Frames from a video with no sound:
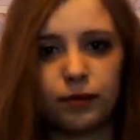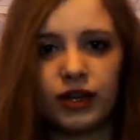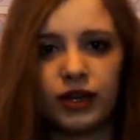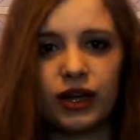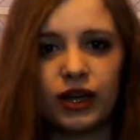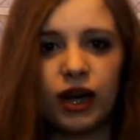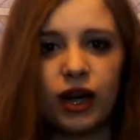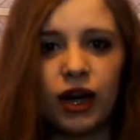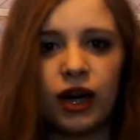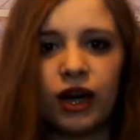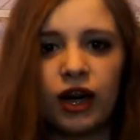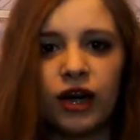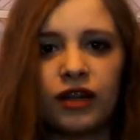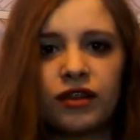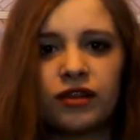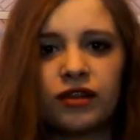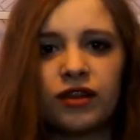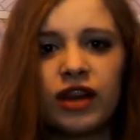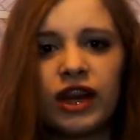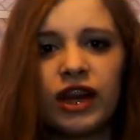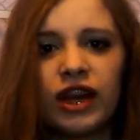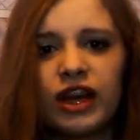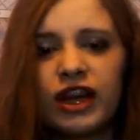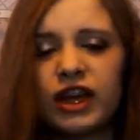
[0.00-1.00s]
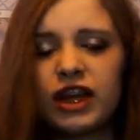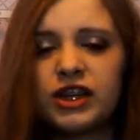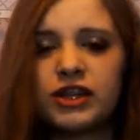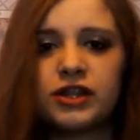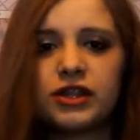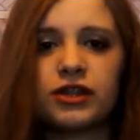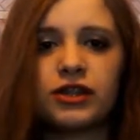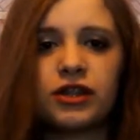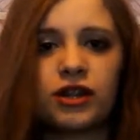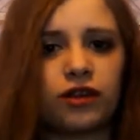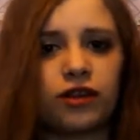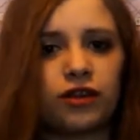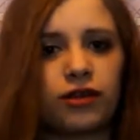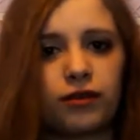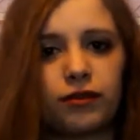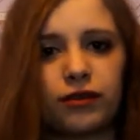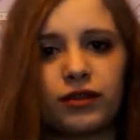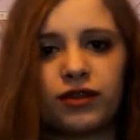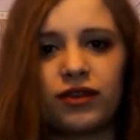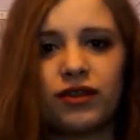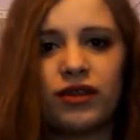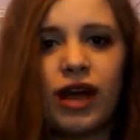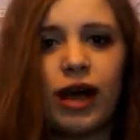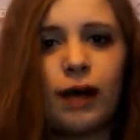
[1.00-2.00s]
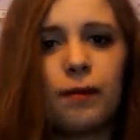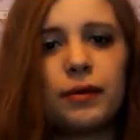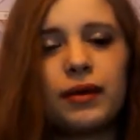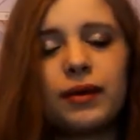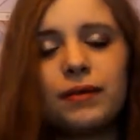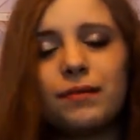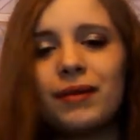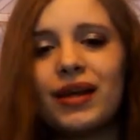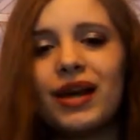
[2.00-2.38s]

because he should have done something to stop it.